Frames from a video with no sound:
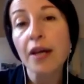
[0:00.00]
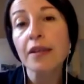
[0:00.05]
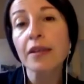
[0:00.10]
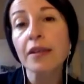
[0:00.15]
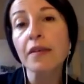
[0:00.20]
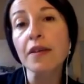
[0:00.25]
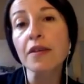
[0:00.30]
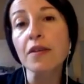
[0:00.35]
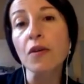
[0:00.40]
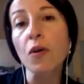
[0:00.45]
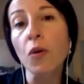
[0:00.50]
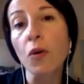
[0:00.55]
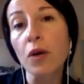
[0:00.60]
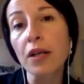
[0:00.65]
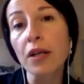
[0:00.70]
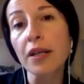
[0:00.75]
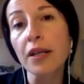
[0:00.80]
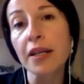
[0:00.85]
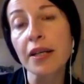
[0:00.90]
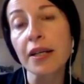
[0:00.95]
There is
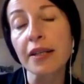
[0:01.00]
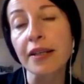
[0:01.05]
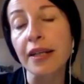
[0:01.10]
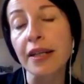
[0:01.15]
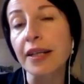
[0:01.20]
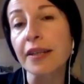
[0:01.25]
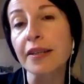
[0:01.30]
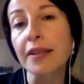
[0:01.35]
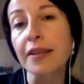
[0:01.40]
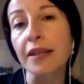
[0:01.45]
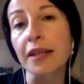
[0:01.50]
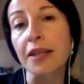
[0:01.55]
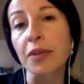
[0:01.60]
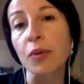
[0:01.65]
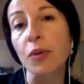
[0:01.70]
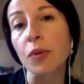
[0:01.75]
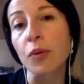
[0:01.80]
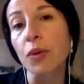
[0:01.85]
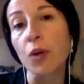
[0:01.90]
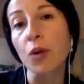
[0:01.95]
only the intellect.
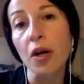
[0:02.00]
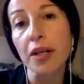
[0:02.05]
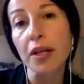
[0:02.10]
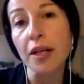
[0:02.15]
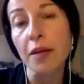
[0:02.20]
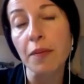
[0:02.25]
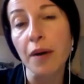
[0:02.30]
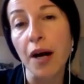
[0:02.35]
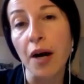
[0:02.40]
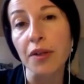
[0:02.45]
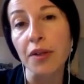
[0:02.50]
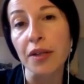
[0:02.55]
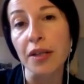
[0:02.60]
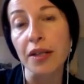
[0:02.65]
When we talk about